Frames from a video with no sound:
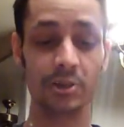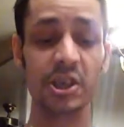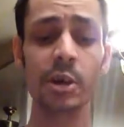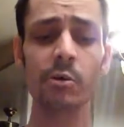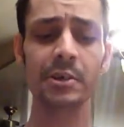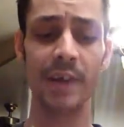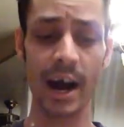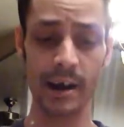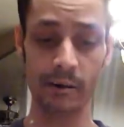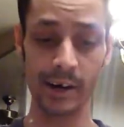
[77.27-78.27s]
Dear
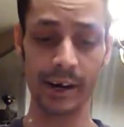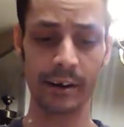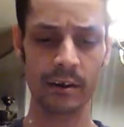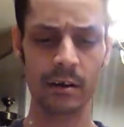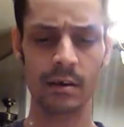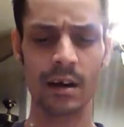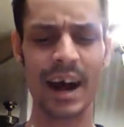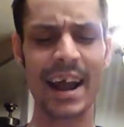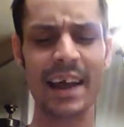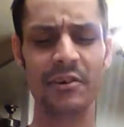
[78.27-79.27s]
diary,
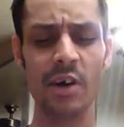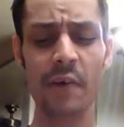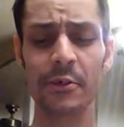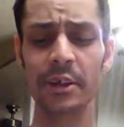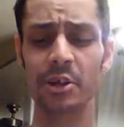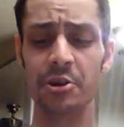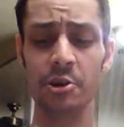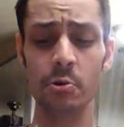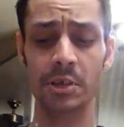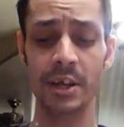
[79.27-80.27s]
I had nothing to
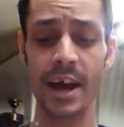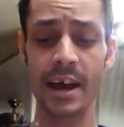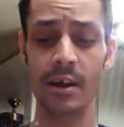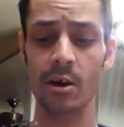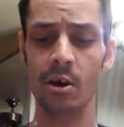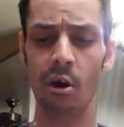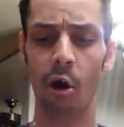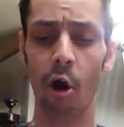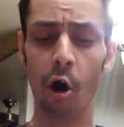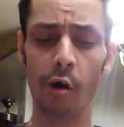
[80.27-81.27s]
do today.
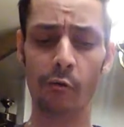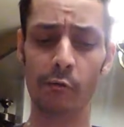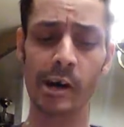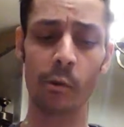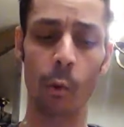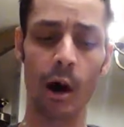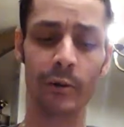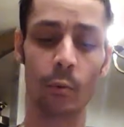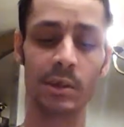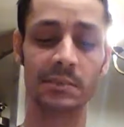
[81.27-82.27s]

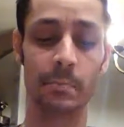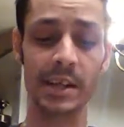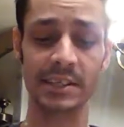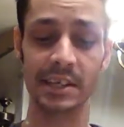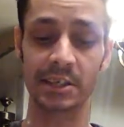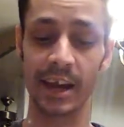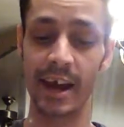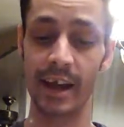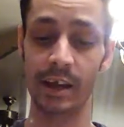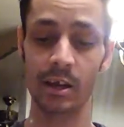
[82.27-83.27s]
Everyone was busy
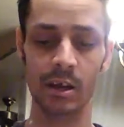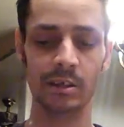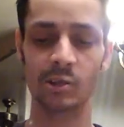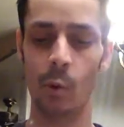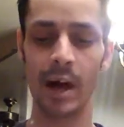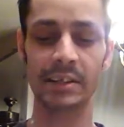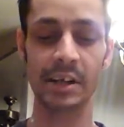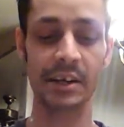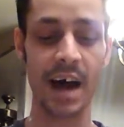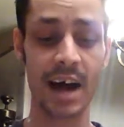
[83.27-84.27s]
today, so I
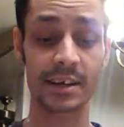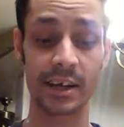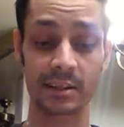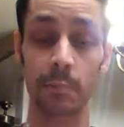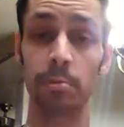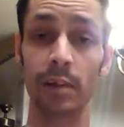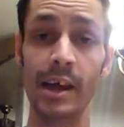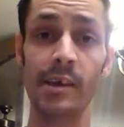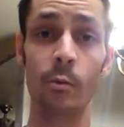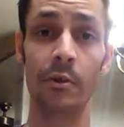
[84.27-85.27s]
did not get to
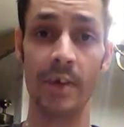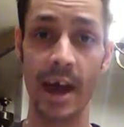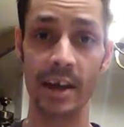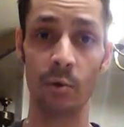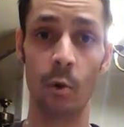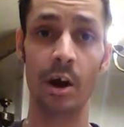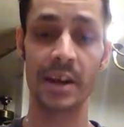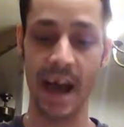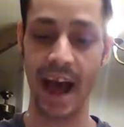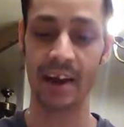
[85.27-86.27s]
play with
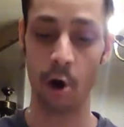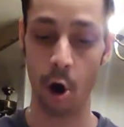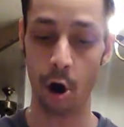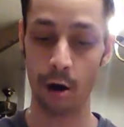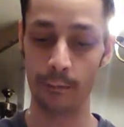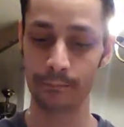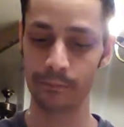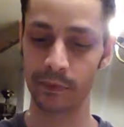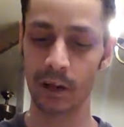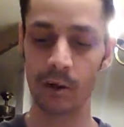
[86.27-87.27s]
anyone at all.
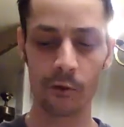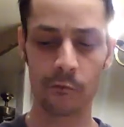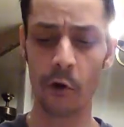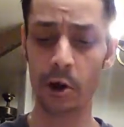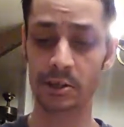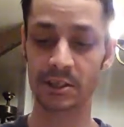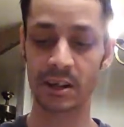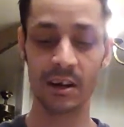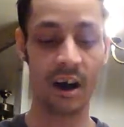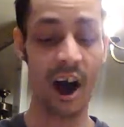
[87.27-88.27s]

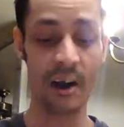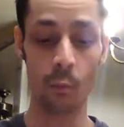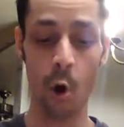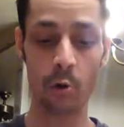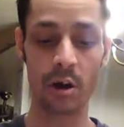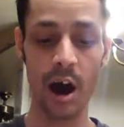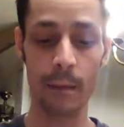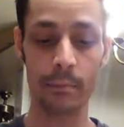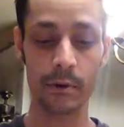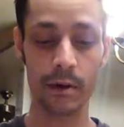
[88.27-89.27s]
First, I woke
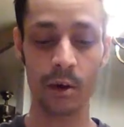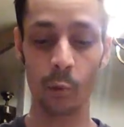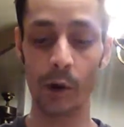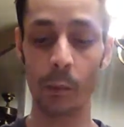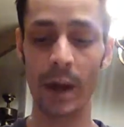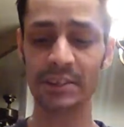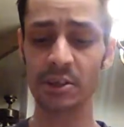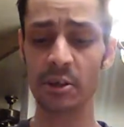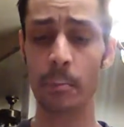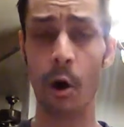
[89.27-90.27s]
up, we went
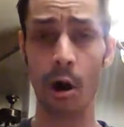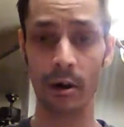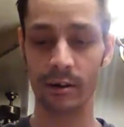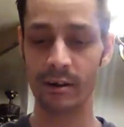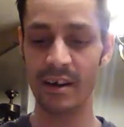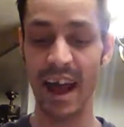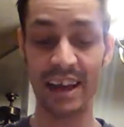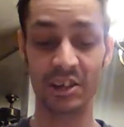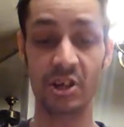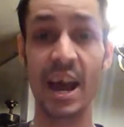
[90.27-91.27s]
to the park,
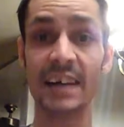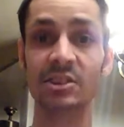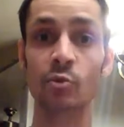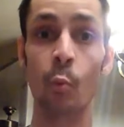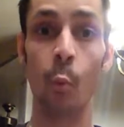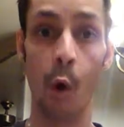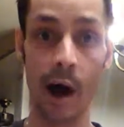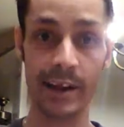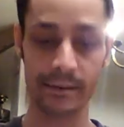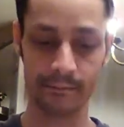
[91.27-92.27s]
and guess
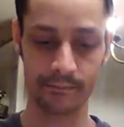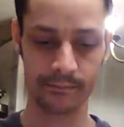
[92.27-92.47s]
what?